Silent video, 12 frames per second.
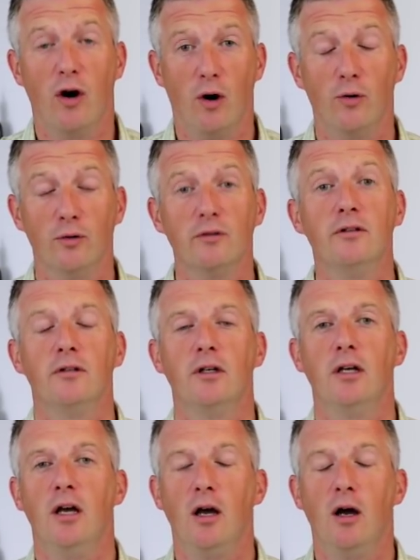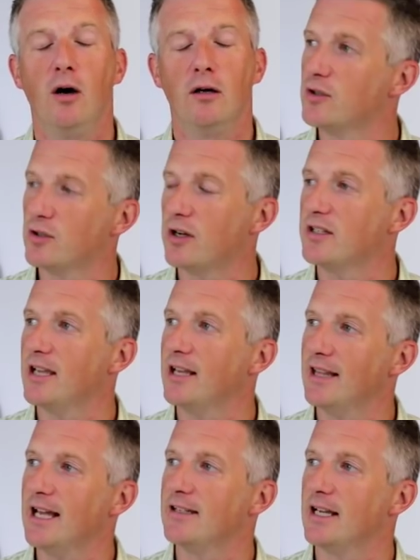hold, try
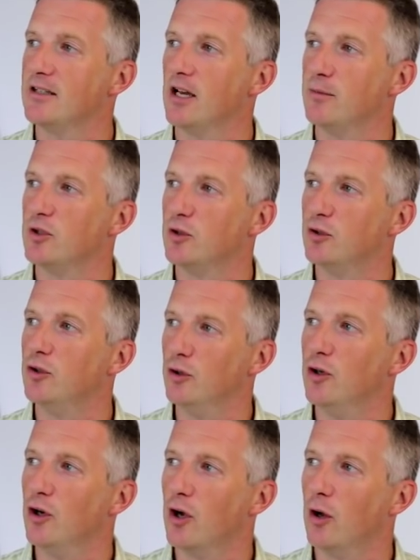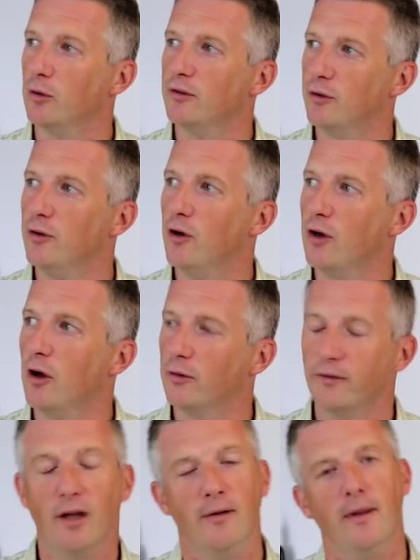saying that 10 times, good hook hold, good hook
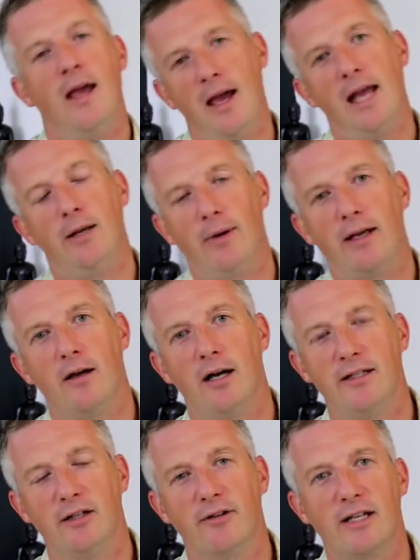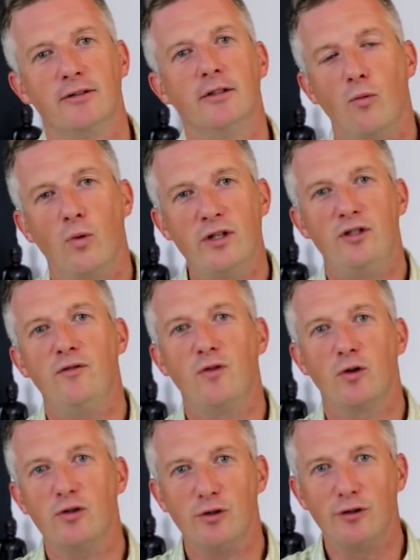hold. No. Anyway, I digress. Once you've
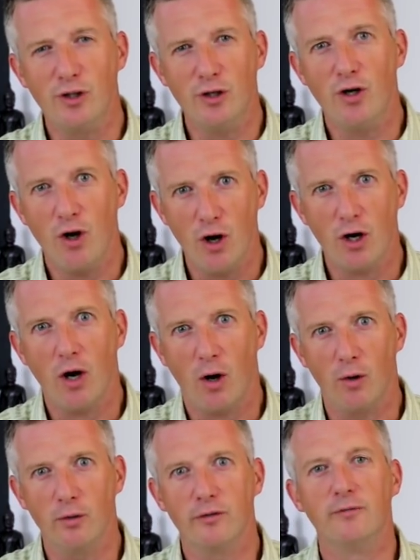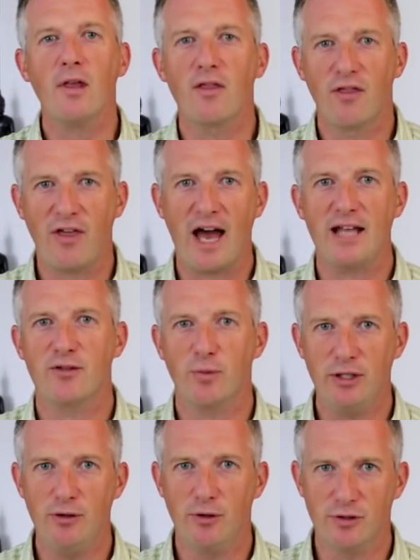got your good hook hold, that's
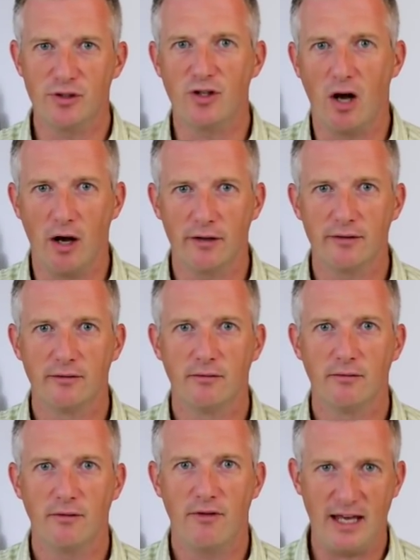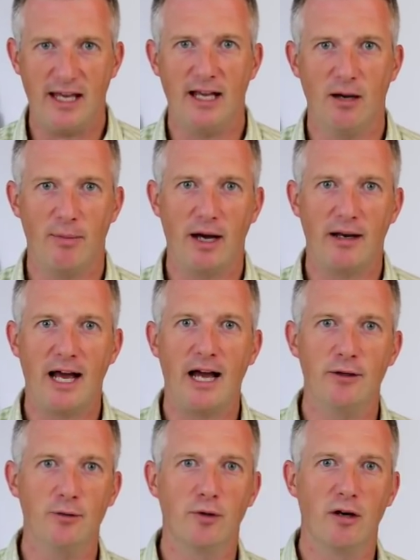when you can start thinking about how
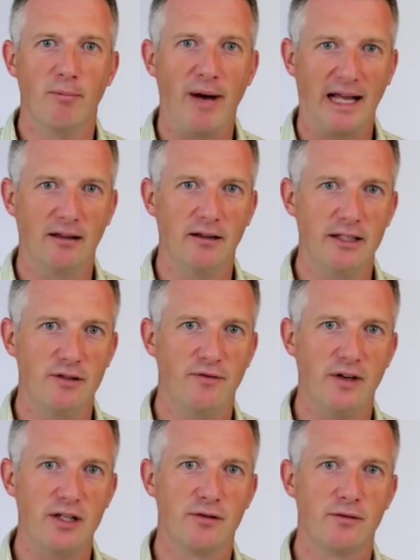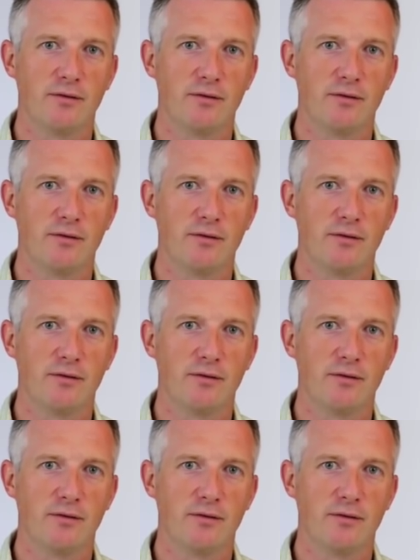you're going to battle these fish.